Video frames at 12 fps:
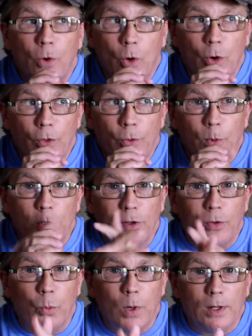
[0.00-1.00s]
4th, which
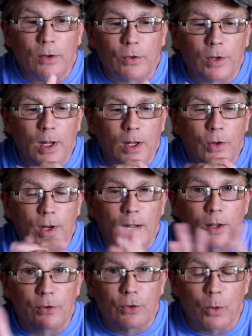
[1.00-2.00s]
is Wednesday,
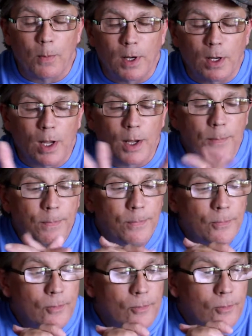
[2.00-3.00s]
today is still Monday,
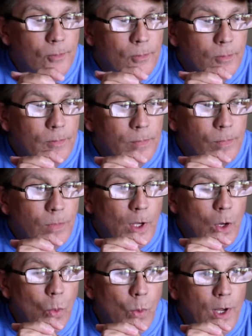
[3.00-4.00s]

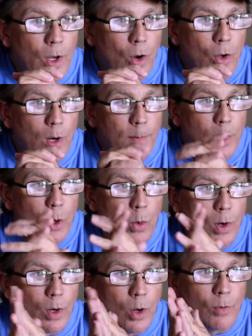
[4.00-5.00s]
we are going to be
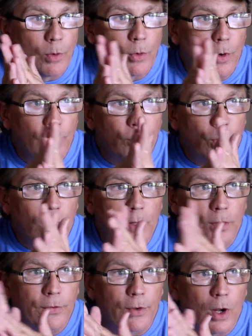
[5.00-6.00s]
going over to our
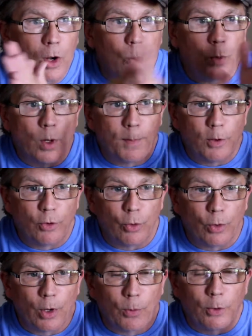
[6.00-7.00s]
friends William and
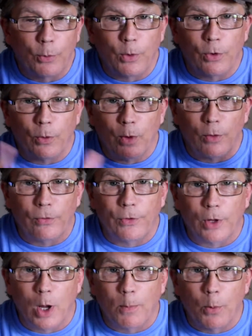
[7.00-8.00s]
Julia, which that's
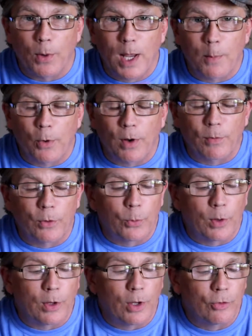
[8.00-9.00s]
the couple we had
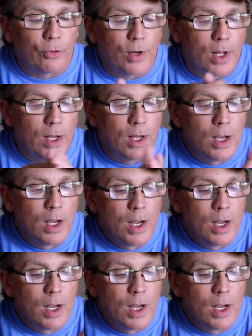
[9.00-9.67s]
breakfast with yesterday.